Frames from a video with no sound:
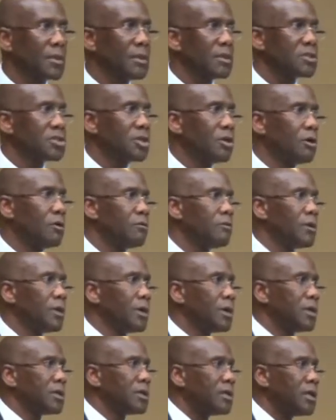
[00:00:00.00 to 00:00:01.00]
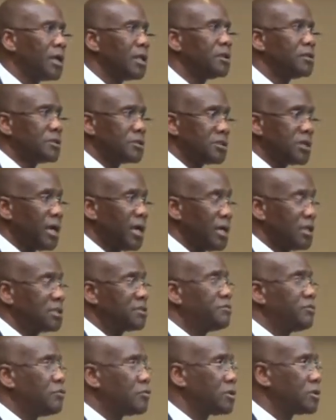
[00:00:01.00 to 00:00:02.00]
So getting the
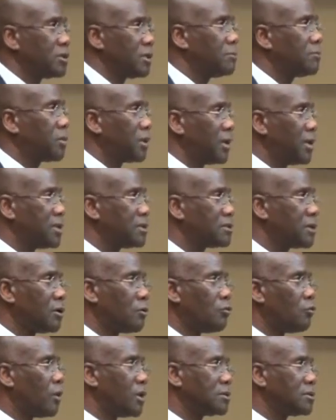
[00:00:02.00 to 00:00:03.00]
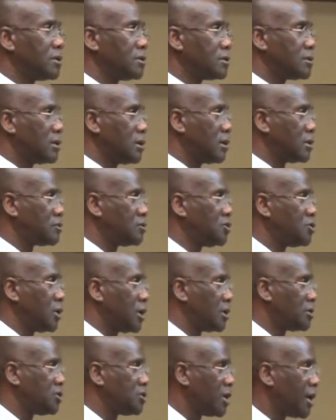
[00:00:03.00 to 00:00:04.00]
task force in place wasn't
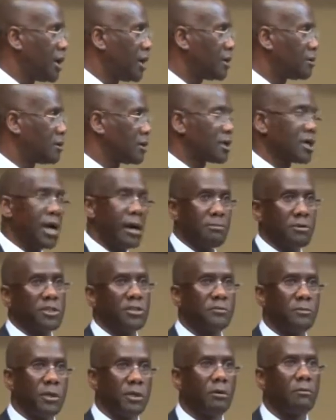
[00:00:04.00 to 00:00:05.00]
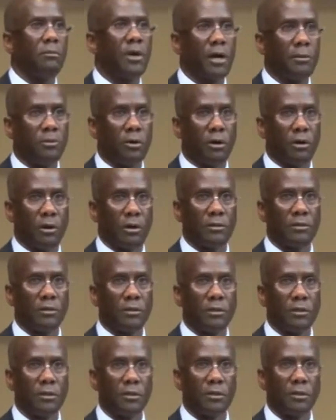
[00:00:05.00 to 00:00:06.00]
a giant accomplishment on my part.
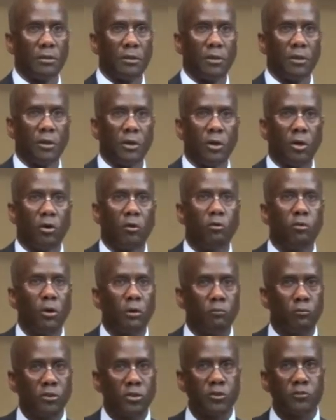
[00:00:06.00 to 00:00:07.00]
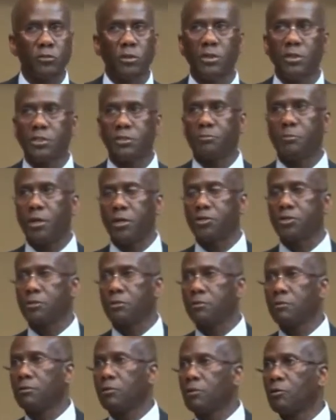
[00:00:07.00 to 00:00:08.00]
What was really
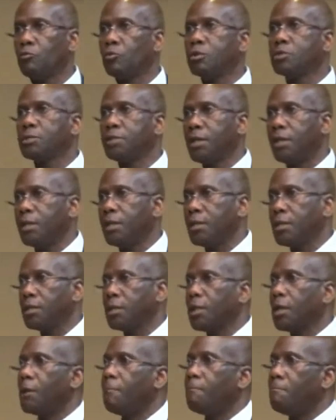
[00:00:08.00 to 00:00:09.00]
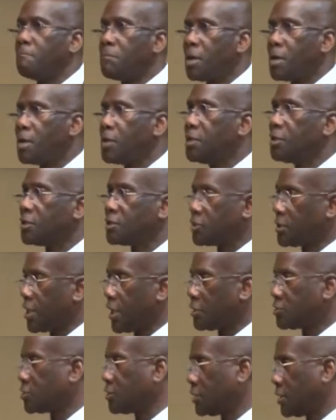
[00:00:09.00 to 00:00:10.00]
special was getting money
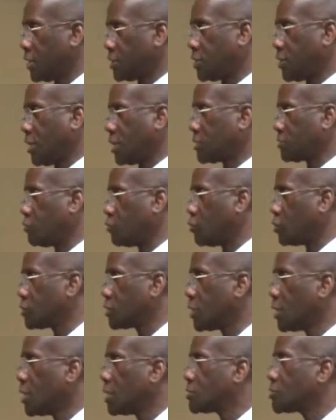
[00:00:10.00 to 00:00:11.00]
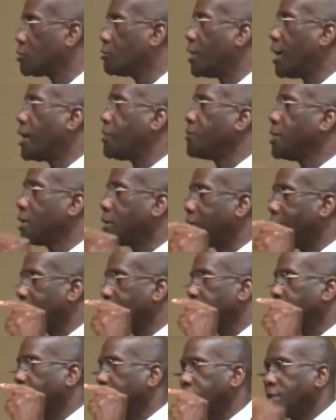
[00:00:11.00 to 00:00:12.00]
attached to that task force so they could
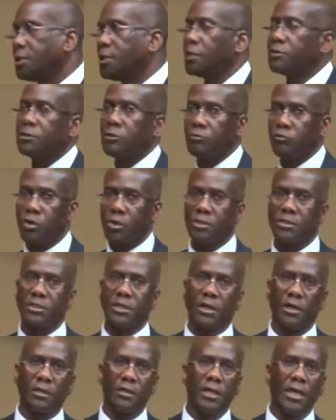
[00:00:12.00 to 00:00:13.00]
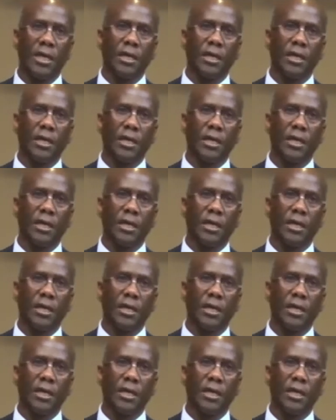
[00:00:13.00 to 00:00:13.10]
actually get the work done